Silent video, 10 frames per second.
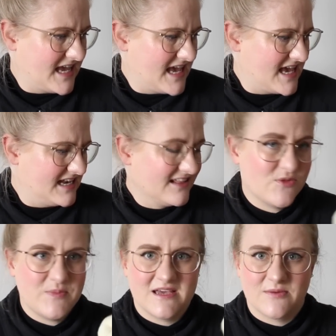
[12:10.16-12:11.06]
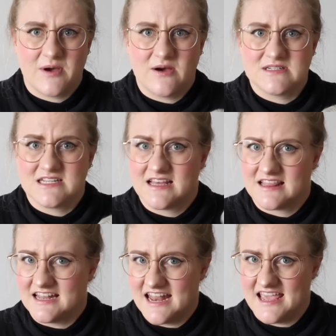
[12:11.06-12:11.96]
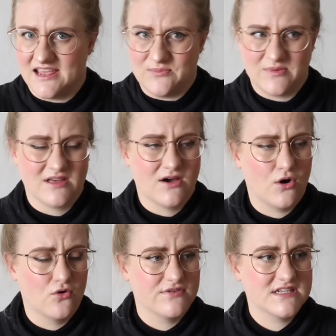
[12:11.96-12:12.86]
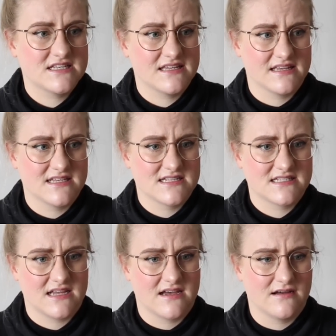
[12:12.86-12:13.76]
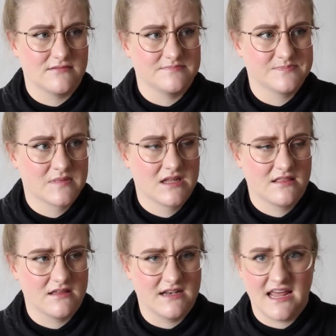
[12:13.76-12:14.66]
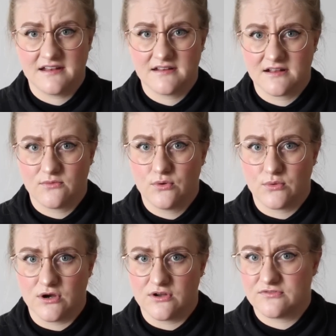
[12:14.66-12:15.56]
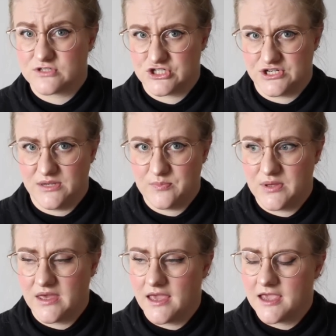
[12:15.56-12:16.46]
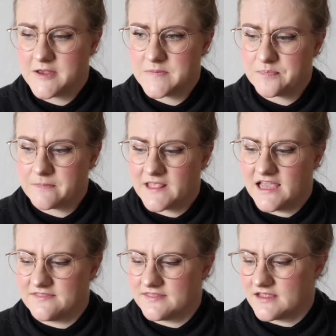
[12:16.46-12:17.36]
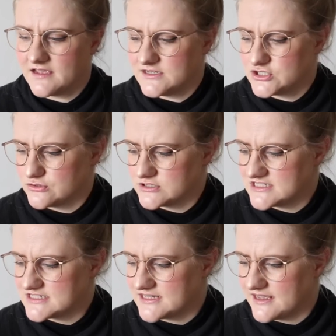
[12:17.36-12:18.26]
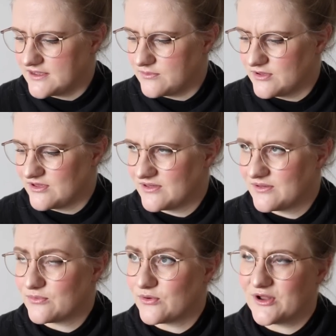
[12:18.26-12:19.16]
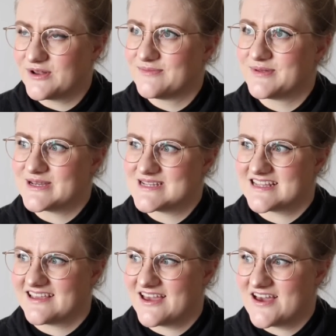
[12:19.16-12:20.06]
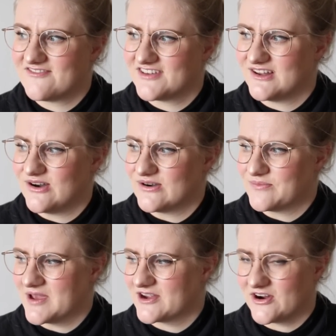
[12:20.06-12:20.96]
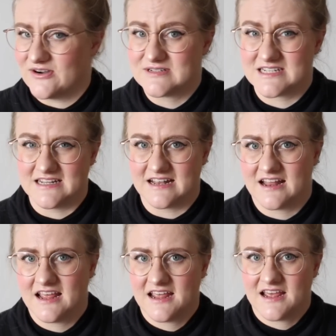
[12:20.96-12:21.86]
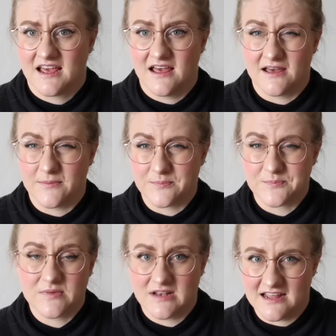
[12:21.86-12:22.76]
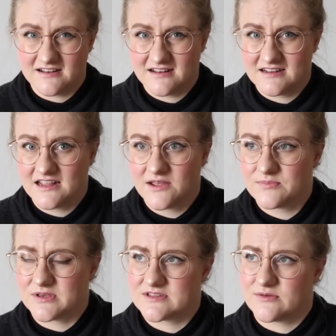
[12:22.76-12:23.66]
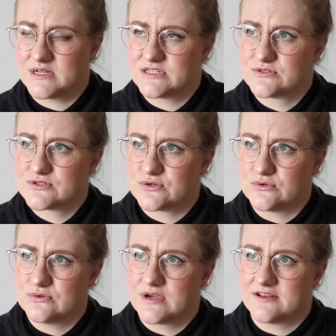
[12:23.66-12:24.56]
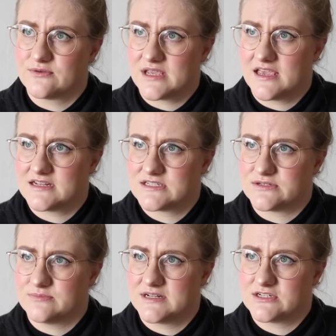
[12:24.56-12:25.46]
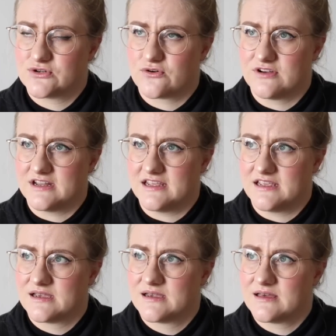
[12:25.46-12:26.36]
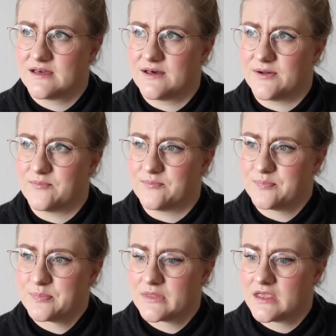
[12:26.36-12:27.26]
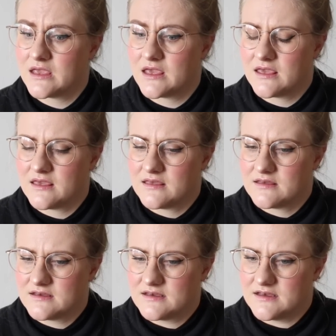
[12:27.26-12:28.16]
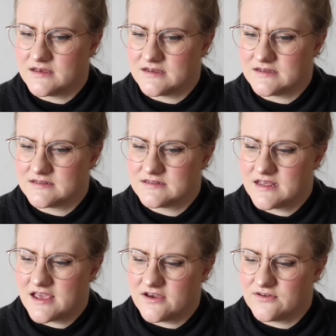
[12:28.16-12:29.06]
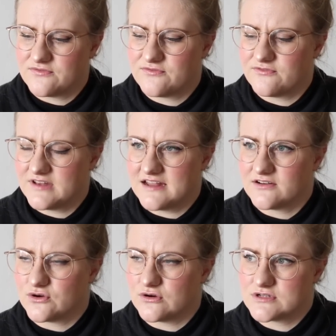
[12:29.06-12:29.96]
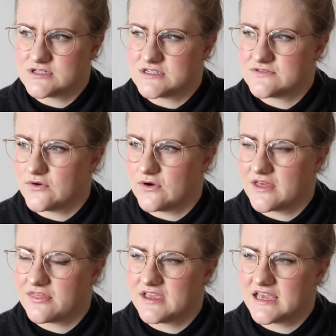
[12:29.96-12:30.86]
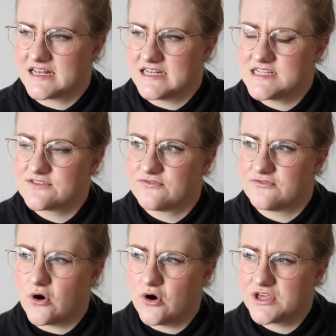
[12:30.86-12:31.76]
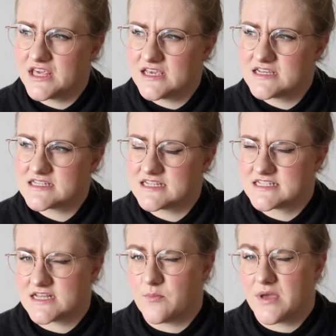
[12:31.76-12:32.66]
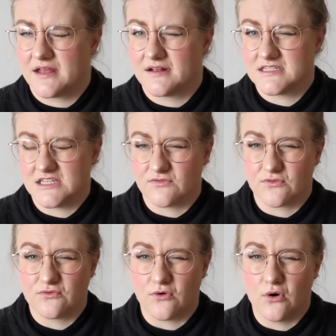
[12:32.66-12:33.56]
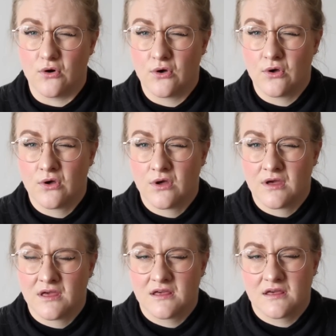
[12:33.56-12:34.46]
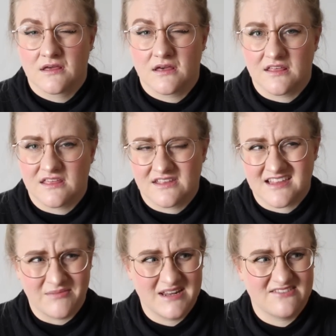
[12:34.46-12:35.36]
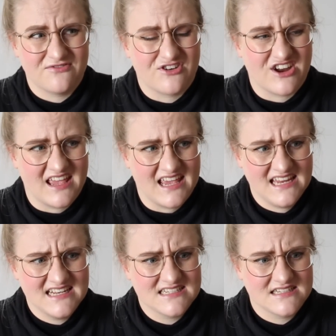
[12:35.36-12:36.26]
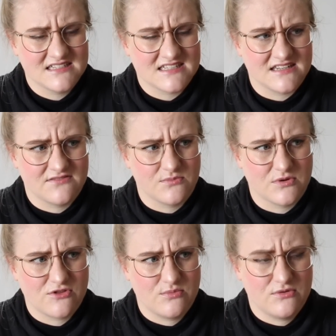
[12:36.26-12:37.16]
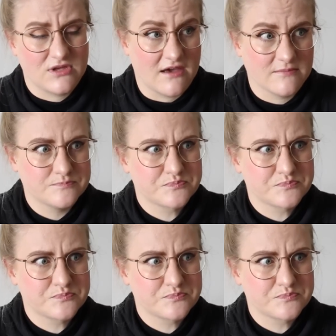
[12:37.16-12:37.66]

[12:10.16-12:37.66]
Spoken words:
And let's speak about the name. Ovis is the Latin word for sheep. And I chose this name, one, because I have a long background in Latin, because I went to school and we had to mandatorily have Latin courses for, I think, at least 4 years, and some had it even for, I think some had it for 8. Is that even possible? Yeah.